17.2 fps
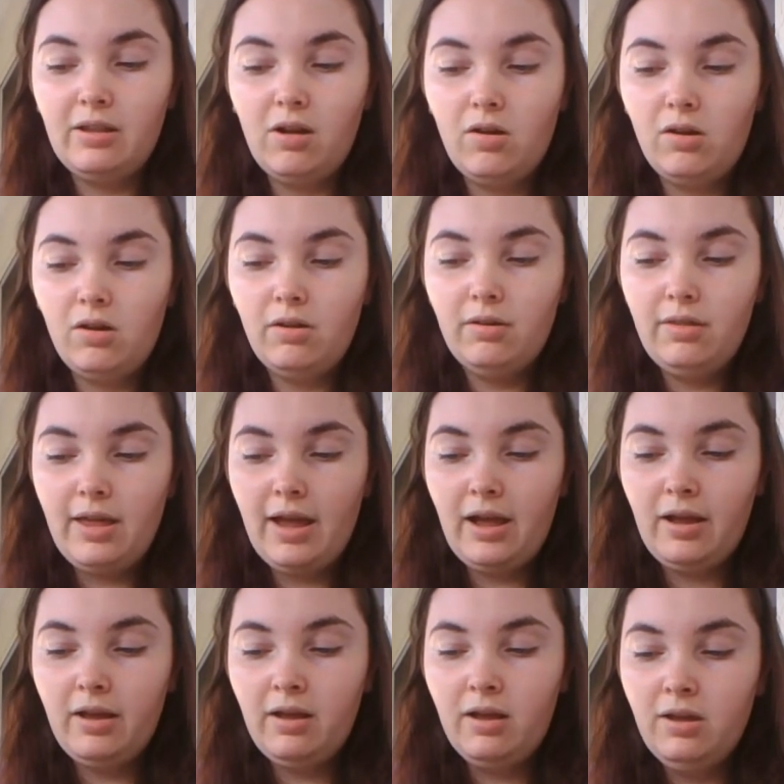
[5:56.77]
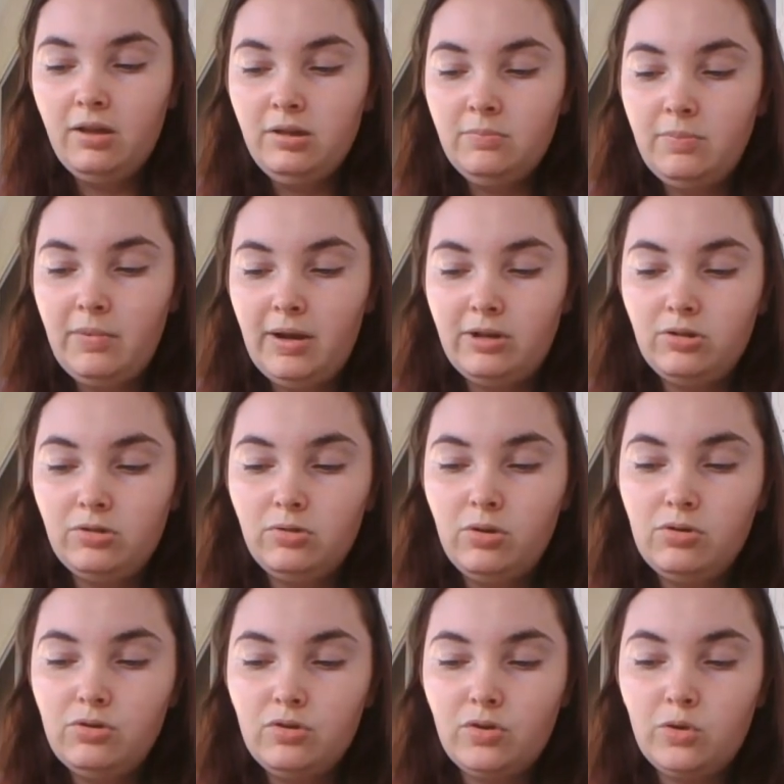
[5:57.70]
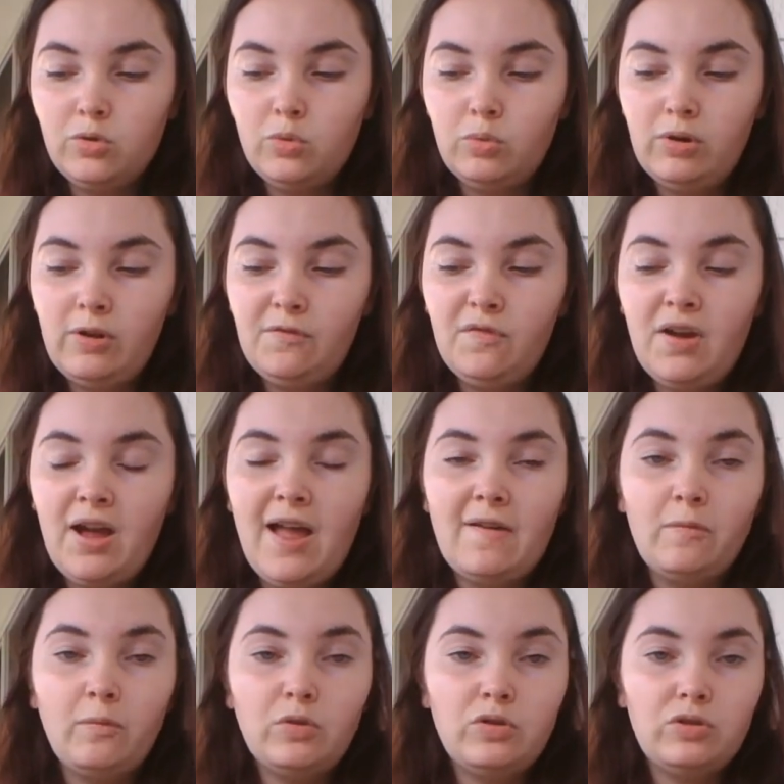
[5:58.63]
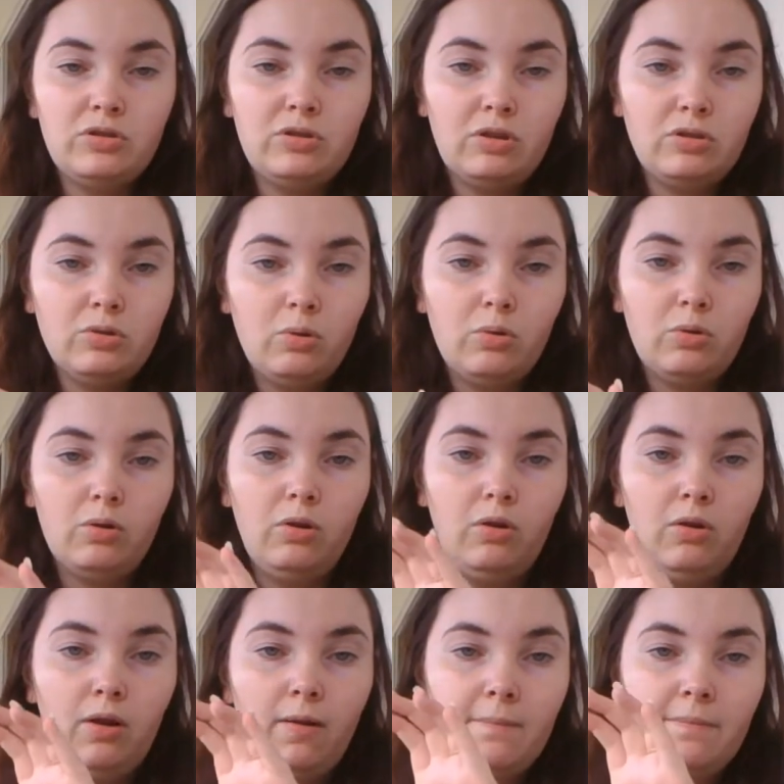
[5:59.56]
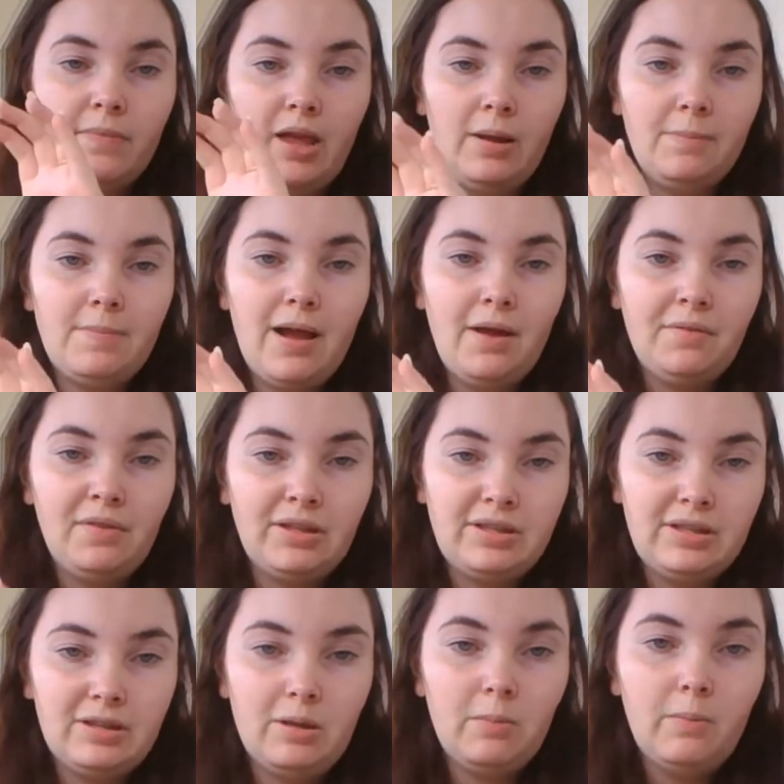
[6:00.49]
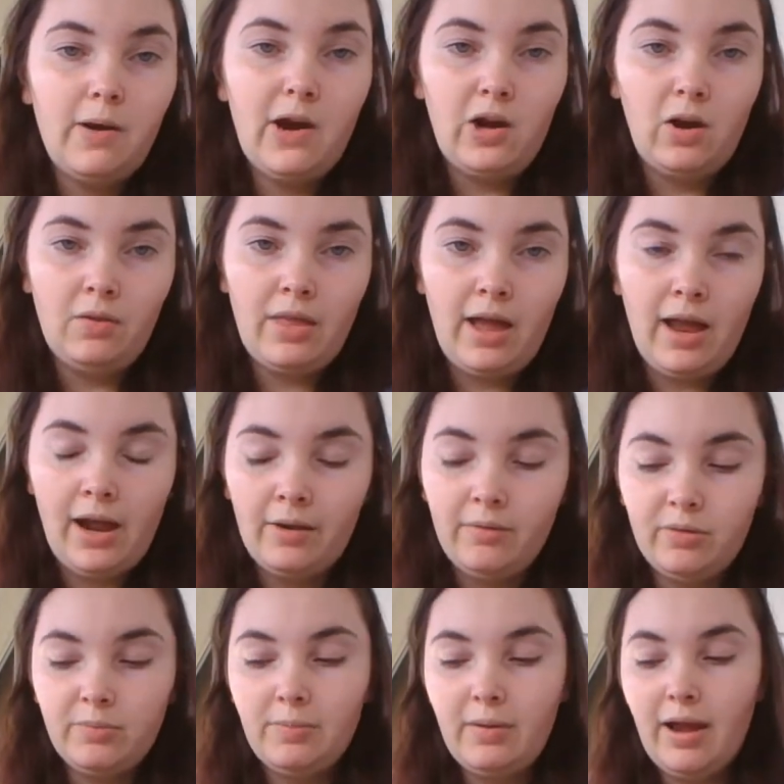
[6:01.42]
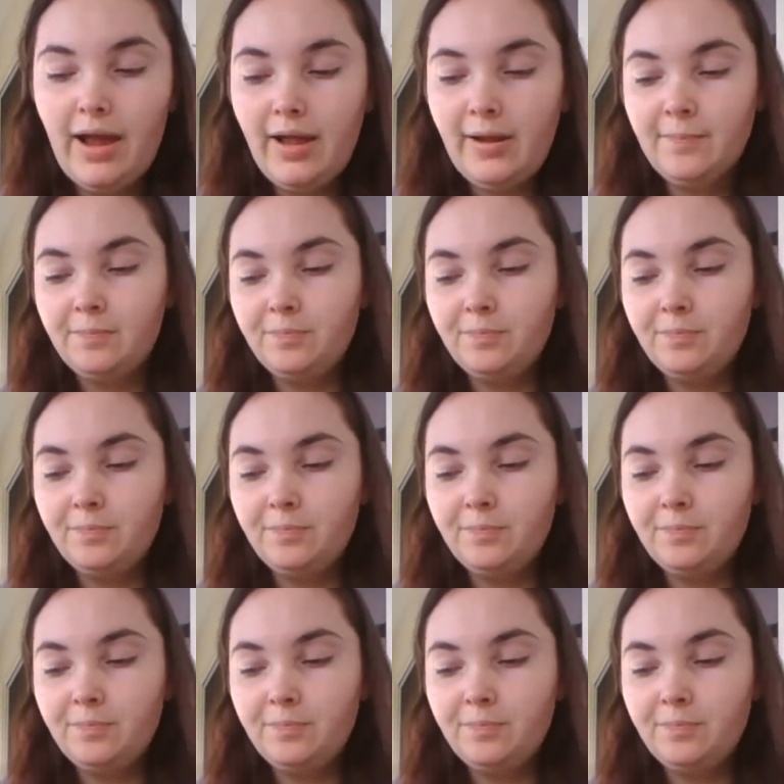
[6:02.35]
all that by 225, which is the total amount that's in the bottle that I would buy.